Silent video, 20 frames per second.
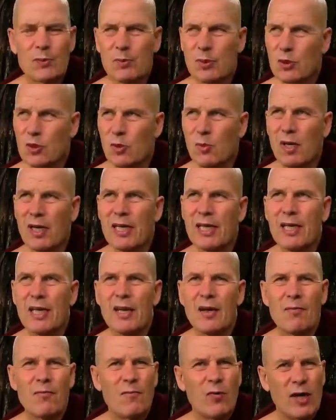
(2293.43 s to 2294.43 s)
presumably,
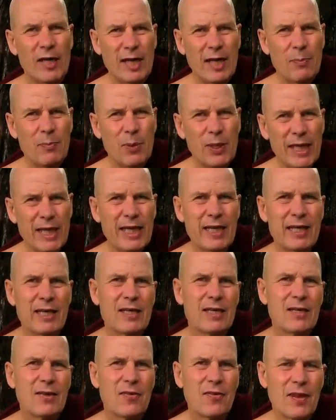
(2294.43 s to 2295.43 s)
what a pig
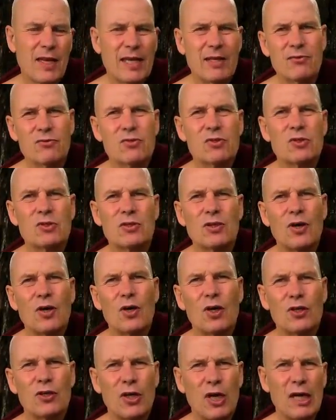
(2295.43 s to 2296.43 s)
thinks
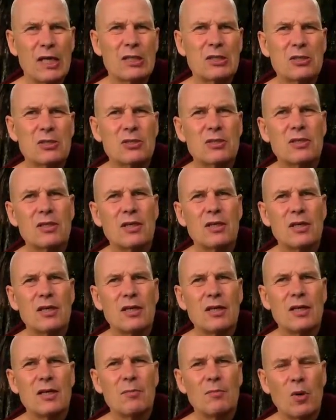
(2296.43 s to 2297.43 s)
or does
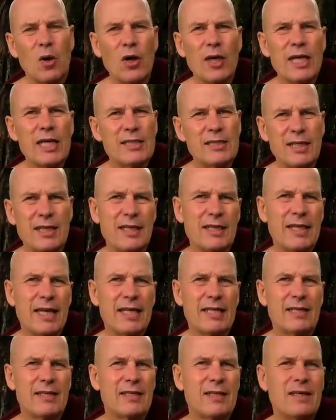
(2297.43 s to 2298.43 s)
more easily
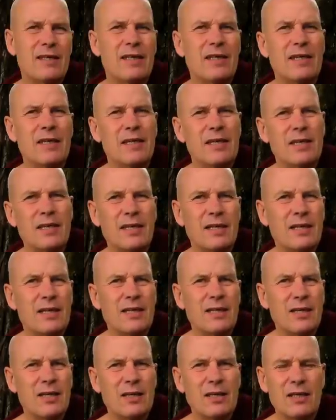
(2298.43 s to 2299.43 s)
than
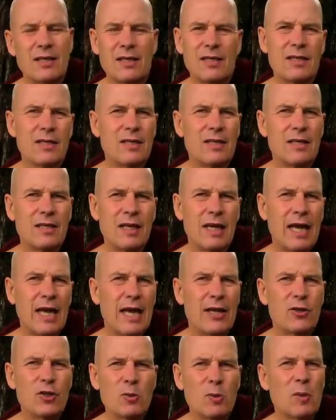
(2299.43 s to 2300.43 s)

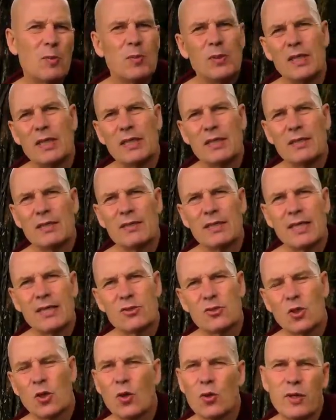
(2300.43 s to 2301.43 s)
a human being that
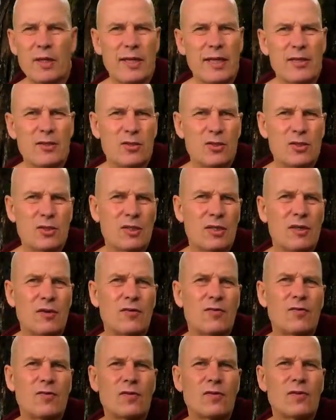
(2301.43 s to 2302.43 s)
is older than yourself.
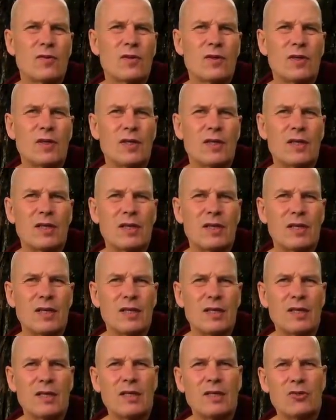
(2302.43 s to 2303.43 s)

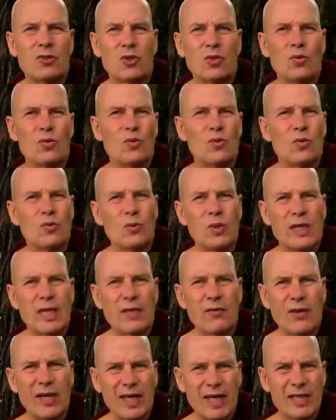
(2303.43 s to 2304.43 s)
So we
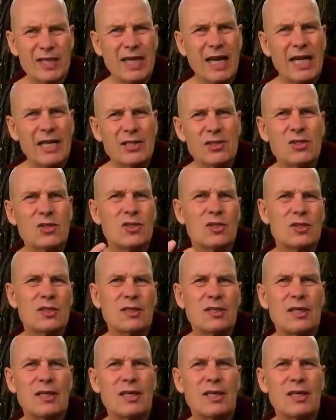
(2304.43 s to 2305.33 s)
can recognize